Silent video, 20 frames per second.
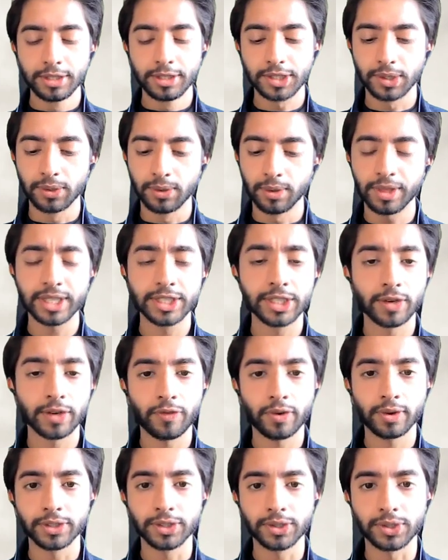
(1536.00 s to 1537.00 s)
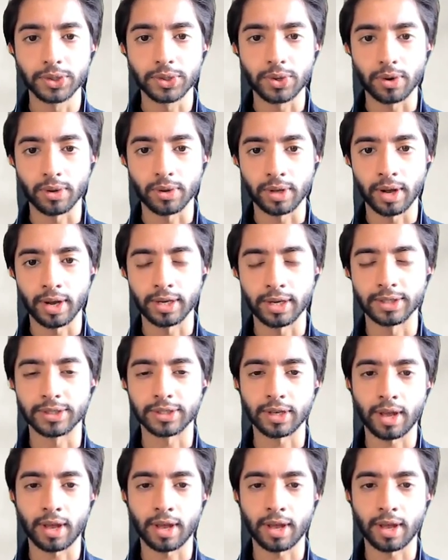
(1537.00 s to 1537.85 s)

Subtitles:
So that's it for this tutorial, guys.